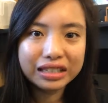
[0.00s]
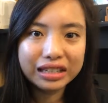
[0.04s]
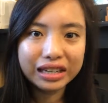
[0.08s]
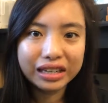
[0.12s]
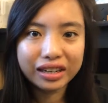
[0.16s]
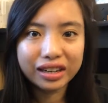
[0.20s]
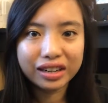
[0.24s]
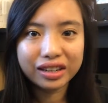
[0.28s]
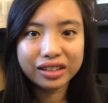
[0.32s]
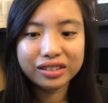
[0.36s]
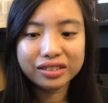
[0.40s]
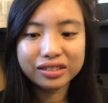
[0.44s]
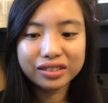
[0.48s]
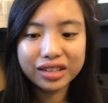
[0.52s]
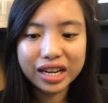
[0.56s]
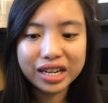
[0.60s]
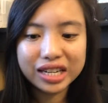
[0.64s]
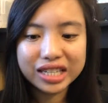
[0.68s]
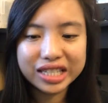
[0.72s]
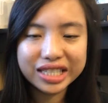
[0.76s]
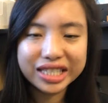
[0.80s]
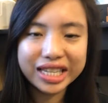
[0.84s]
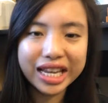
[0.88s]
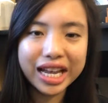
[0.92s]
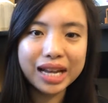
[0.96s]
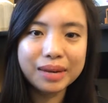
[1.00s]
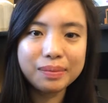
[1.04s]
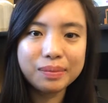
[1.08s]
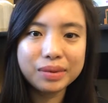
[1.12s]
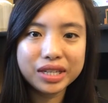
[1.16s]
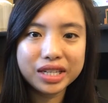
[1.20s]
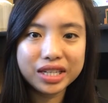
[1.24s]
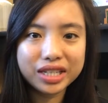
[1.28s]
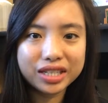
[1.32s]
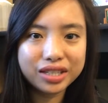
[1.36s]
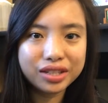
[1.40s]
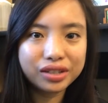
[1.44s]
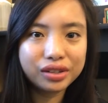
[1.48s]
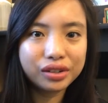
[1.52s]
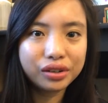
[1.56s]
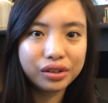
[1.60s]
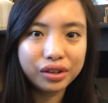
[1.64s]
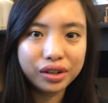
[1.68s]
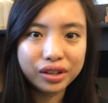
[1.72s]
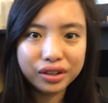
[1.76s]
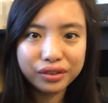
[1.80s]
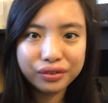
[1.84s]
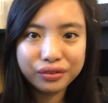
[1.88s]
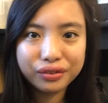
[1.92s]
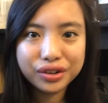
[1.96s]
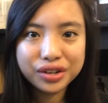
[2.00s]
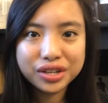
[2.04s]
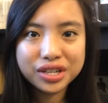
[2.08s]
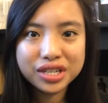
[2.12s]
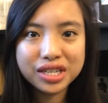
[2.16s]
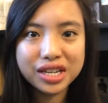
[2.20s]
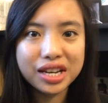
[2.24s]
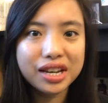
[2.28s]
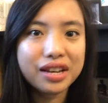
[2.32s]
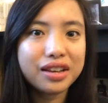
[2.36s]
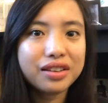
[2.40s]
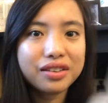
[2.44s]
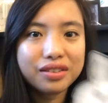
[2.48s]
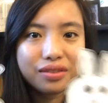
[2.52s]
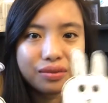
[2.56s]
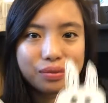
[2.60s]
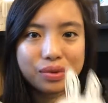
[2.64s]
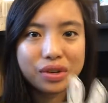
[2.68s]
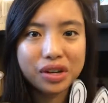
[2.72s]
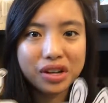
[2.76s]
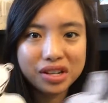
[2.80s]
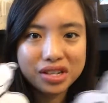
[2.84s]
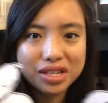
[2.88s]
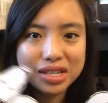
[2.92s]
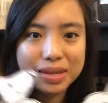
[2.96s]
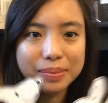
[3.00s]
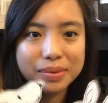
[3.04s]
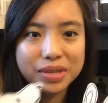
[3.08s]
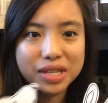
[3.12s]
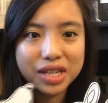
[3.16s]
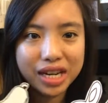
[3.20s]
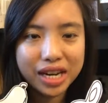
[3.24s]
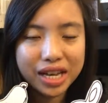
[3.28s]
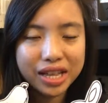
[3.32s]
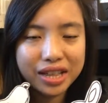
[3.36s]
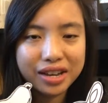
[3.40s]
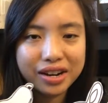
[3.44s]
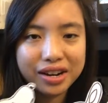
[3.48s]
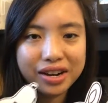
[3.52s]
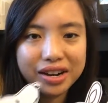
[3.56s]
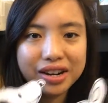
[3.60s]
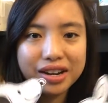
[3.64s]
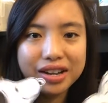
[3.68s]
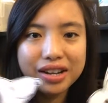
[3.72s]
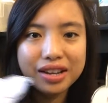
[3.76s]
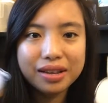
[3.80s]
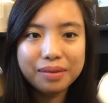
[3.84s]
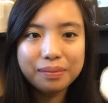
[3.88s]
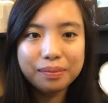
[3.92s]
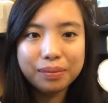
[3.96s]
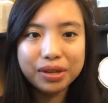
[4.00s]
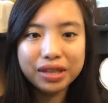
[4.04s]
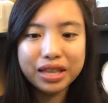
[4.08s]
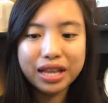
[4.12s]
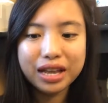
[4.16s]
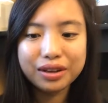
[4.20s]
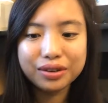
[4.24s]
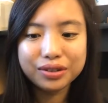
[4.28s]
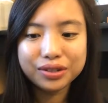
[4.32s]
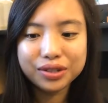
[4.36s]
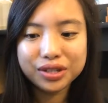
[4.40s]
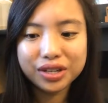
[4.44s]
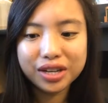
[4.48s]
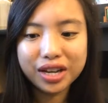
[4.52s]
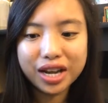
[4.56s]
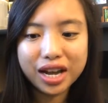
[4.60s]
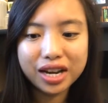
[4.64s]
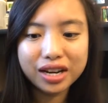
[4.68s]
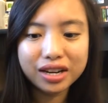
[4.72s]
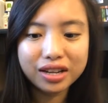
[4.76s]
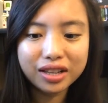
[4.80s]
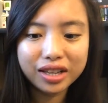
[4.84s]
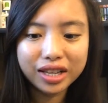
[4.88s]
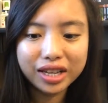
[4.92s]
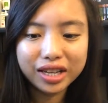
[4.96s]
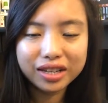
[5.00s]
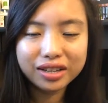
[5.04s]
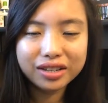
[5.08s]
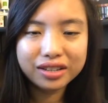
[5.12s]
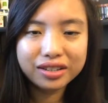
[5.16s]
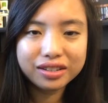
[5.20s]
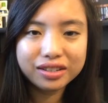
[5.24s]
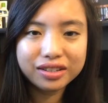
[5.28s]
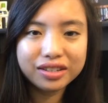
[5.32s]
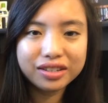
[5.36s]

And then I got kind of sad because, you know, on the first night, we all slept together, but now she kind of like